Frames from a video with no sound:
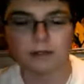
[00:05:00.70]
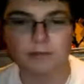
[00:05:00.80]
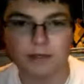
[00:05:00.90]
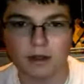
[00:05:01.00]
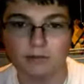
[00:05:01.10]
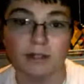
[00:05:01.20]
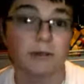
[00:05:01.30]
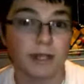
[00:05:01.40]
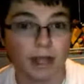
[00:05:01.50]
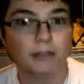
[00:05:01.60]
there was some stuff.
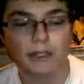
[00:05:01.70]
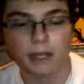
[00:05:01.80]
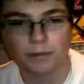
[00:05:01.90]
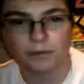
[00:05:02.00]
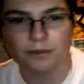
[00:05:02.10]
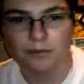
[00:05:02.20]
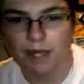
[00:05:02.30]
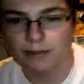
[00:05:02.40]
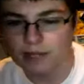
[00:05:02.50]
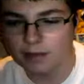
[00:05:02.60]
That's where he actually kept the
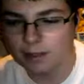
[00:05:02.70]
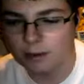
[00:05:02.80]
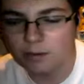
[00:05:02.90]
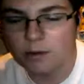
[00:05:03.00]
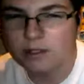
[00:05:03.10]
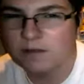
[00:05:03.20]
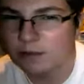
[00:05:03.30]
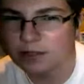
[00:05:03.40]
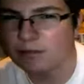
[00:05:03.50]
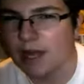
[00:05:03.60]
Dreamcast games, although most of
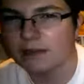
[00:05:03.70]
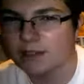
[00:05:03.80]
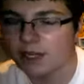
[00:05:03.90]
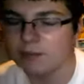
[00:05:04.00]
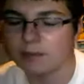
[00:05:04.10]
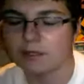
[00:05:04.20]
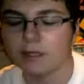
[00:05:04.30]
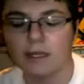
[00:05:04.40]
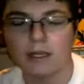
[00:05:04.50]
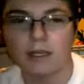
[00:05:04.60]
them were in bad shape, and
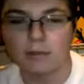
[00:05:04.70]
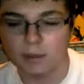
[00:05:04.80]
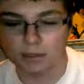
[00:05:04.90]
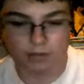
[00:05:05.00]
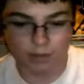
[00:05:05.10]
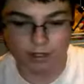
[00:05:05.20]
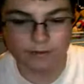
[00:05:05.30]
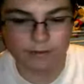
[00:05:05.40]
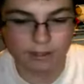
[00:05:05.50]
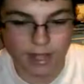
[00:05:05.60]
most of them were
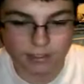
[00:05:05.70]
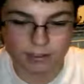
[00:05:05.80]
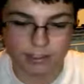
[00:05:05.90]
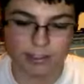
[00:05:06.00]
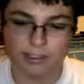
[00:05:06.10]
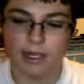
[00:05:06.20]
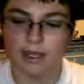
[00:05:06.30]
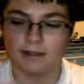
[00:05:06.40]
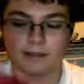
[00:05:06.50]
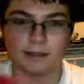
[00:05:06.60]
even actually in
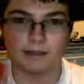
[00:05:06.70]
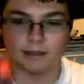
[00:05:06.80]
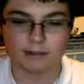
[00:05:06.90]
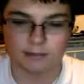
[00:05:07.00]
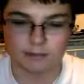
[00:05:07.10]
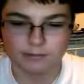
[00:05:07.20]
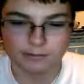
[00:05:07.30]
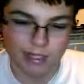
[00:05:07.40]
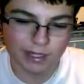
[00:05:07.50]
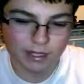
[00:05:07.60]
cases like this. So,
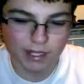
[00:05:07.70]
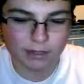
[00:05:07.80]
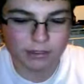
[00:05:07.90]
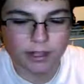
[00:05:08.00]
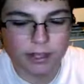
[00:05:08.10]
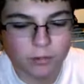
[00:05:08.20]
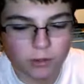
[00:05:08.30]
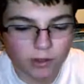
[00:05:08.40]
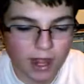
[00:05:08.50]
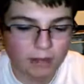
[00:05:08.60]
he also had
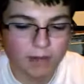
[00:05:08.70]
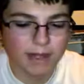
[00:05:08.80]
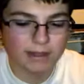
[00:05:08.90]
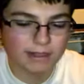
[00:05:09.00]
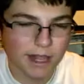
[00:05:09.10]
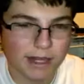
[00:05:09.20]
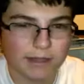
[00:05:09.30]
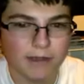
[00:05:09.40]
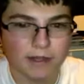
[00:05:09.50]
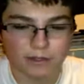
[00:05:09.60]
Mortal Kombat and
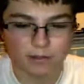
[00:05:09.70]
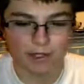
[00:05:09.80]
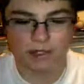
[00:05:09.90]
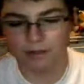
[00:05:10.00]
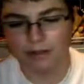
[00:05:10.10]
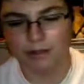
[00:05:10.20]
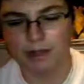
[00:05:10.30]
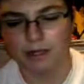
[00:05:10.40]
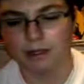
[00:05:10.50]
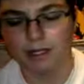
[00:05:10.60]
Sonic Adventure, but if they're going to
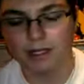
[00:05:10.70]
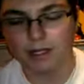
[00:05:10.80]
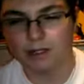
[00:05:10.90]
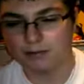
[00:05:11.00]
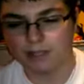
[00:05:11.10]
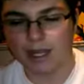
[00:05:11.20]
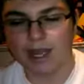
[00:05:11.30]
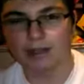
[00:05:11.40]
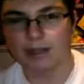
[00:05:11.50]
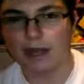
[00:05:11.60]
be in a
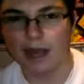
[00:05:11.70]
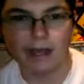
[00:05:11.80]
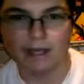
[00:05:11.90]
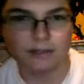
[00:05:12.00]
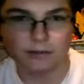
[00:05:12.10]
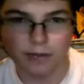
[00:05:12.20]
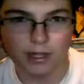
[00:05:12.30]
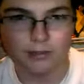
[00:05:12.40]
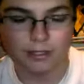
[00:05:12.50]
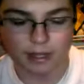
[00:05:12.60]
case like that, I can just
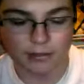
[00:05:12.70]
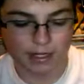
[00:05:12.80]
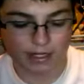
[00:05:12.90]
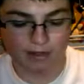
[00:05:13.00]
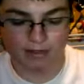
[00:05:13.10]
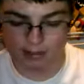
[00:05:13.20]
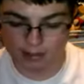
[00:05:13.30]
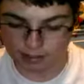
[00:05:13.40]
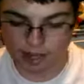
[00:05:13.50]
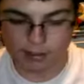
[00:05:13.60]
wait, because I want to get a
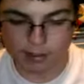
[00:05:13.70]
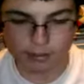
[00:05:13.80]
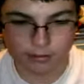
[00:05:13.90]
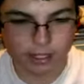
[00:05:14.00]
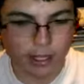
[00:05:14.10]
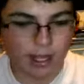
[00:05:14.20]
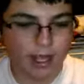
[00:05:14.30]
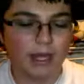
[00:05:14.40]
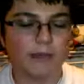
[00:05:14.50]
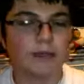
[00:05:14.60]
good copy of those.
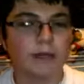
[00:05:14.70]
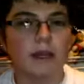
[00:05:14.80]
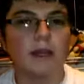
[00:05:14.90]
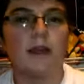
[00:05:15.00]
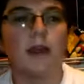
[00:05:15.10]
Anyways,